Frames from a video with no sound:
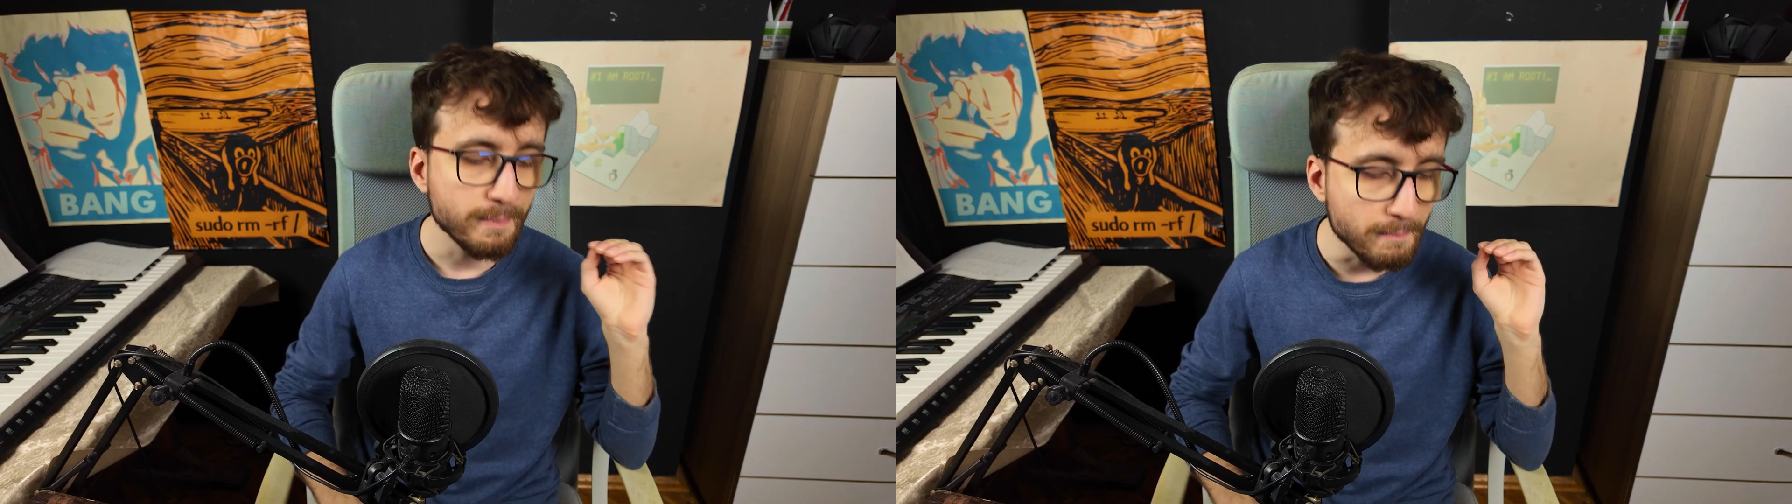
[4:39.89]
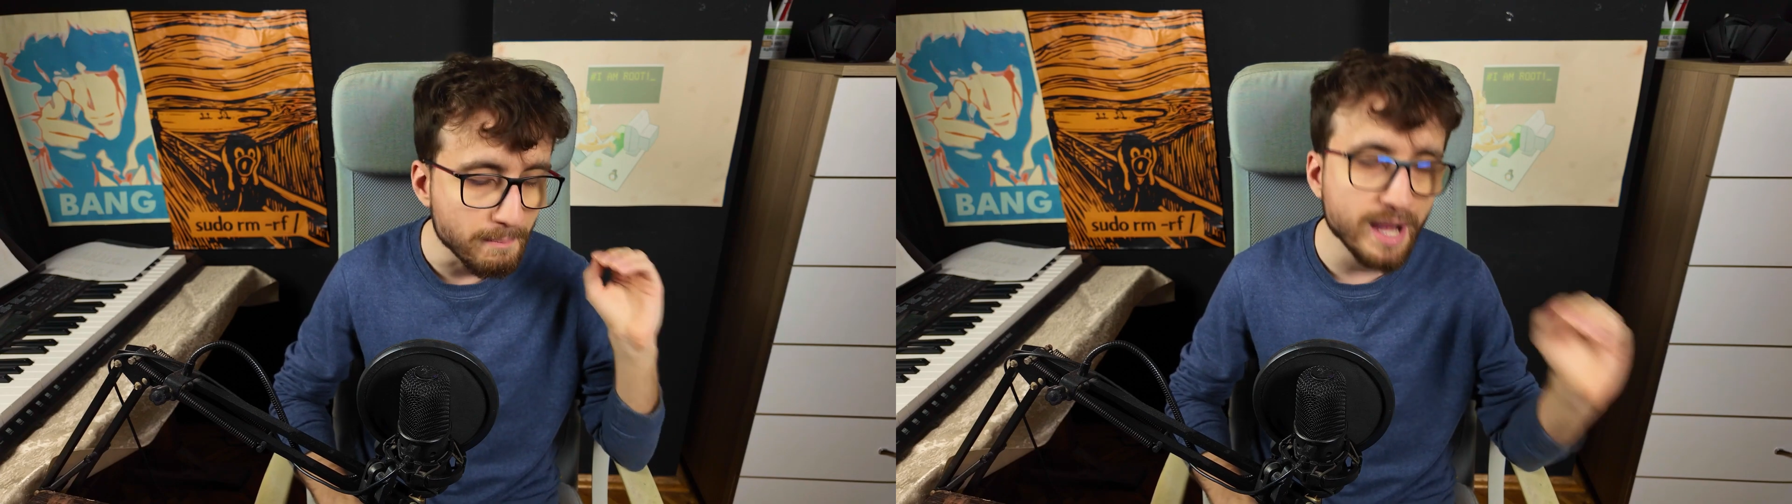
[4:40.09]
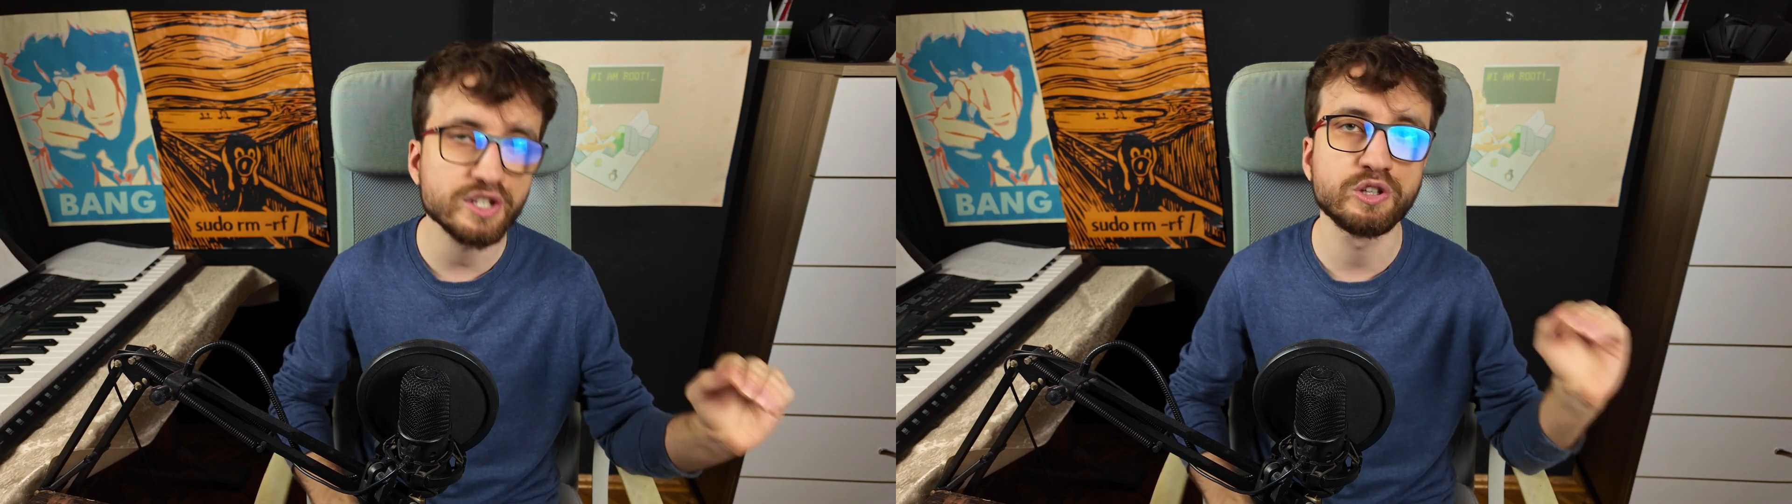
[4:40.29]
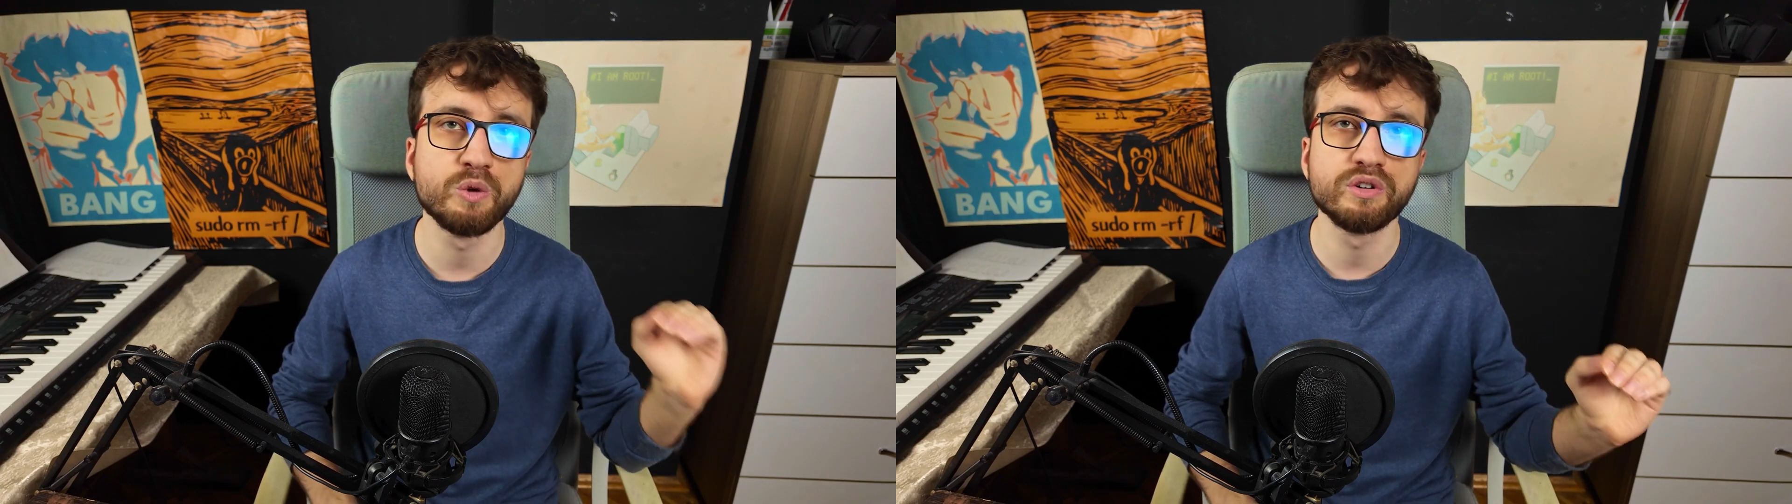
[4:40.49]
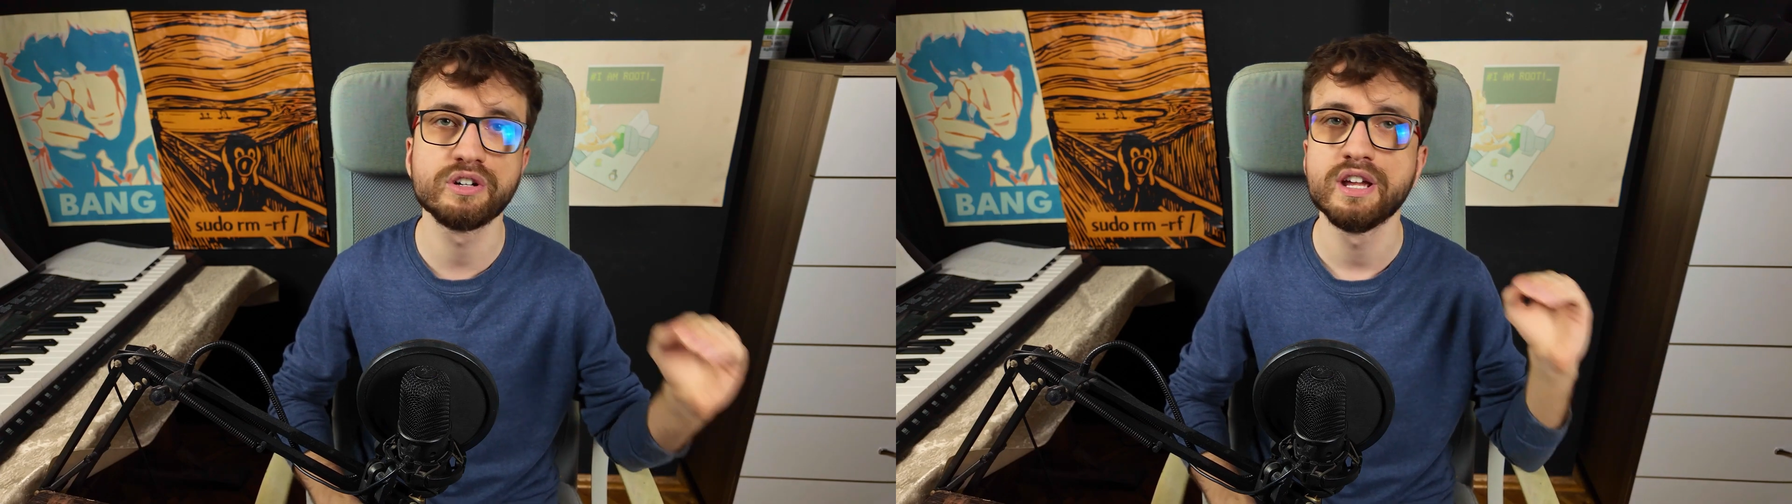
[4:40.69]
much
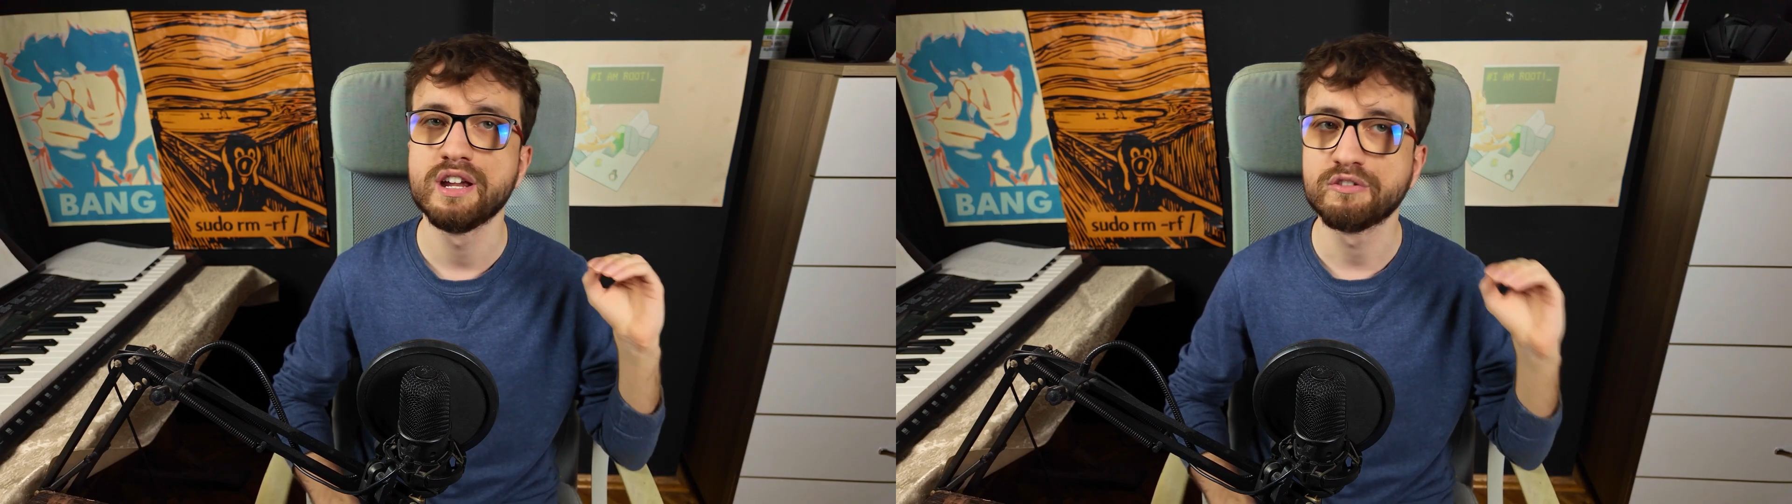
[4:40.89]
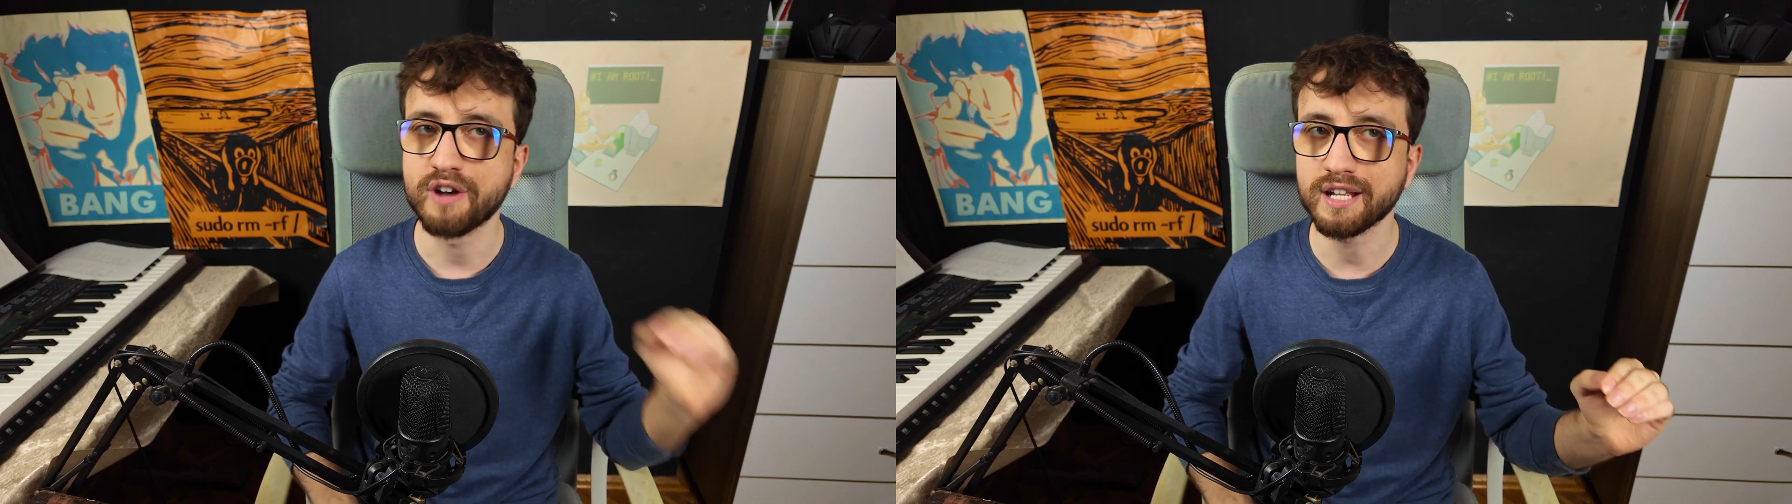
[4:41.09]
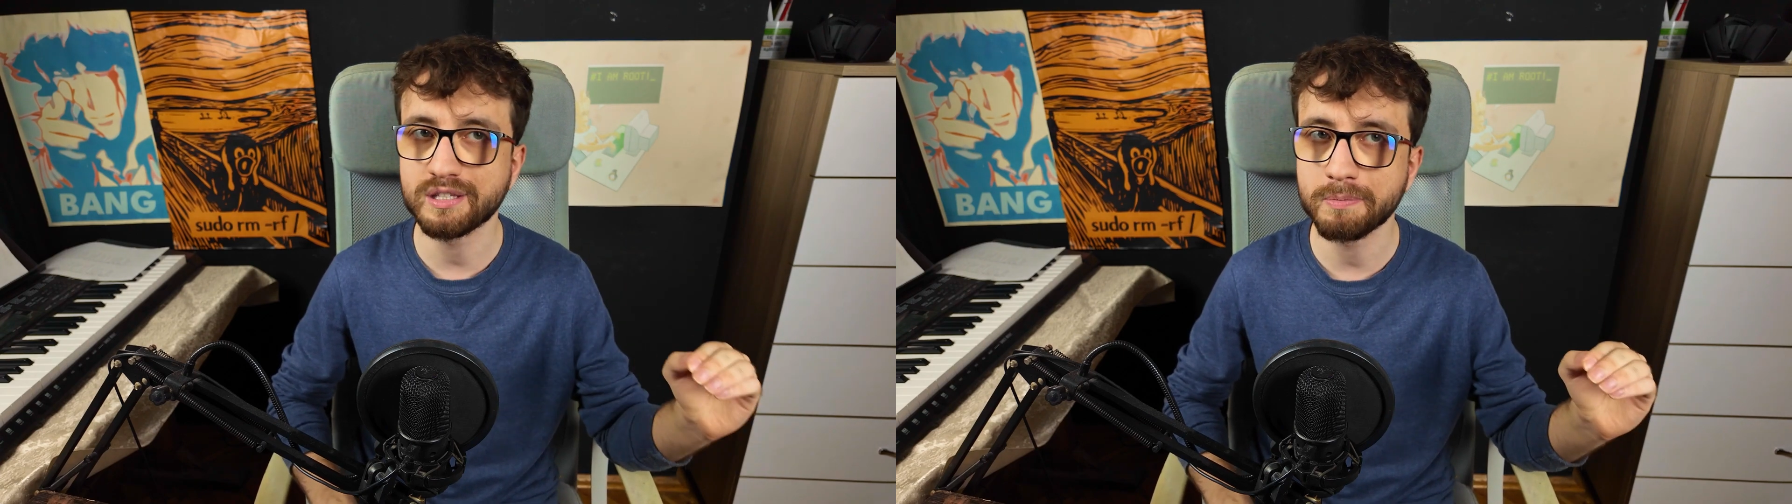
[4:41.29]
lower write